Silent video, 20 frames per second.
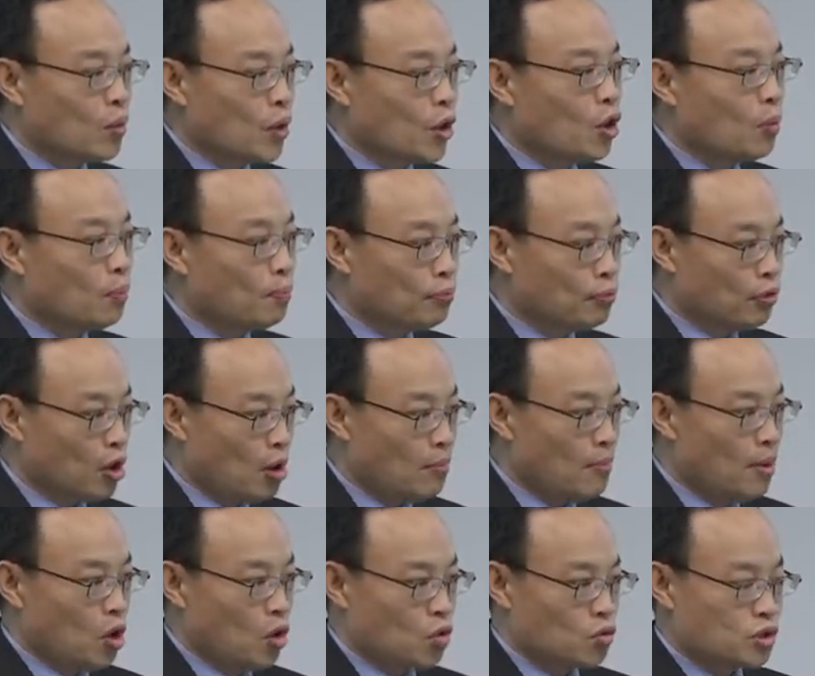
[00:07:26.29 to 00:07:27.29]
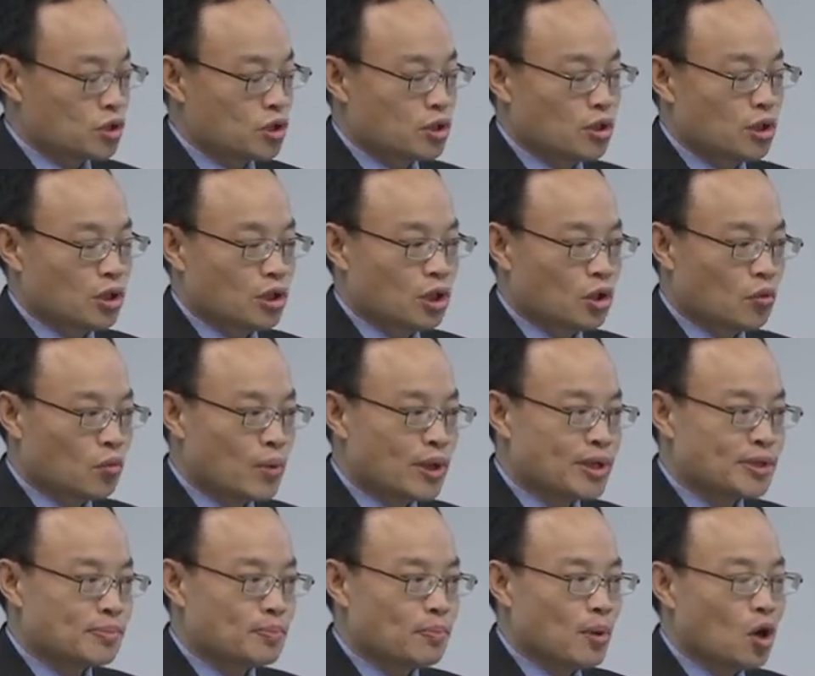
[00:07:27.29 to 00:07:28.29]
will promote the
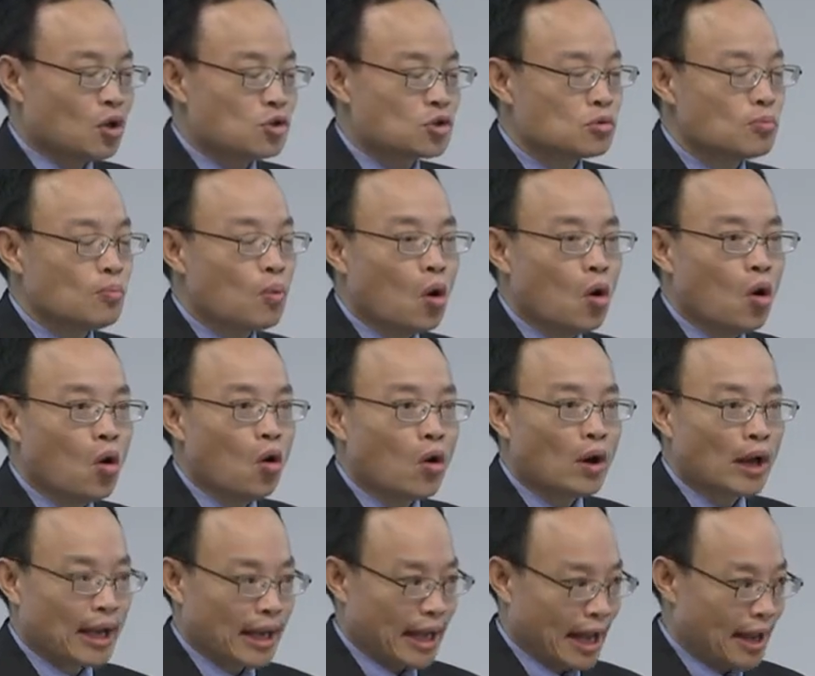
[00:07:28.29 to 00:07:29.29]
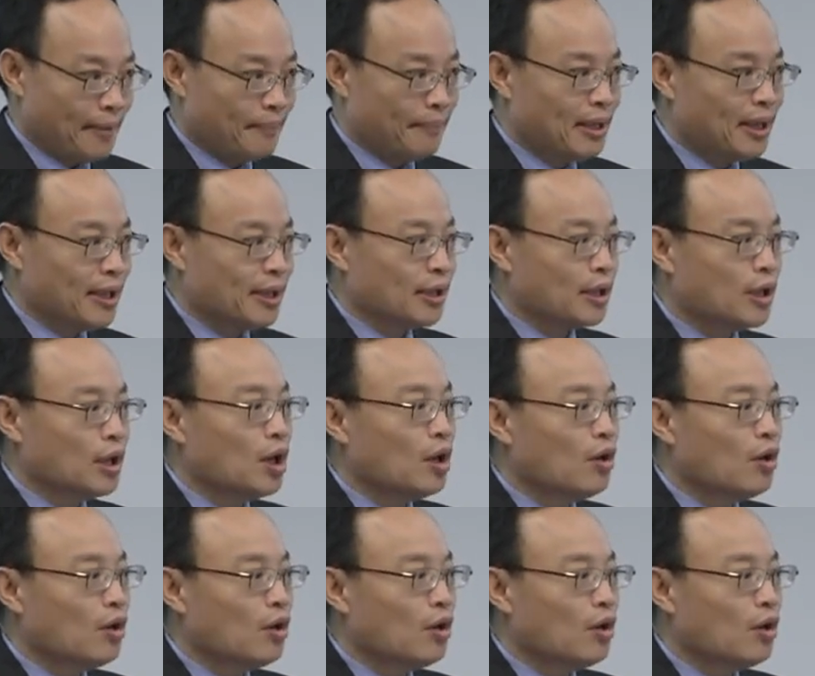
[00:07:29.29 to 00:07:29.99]
responsible gambling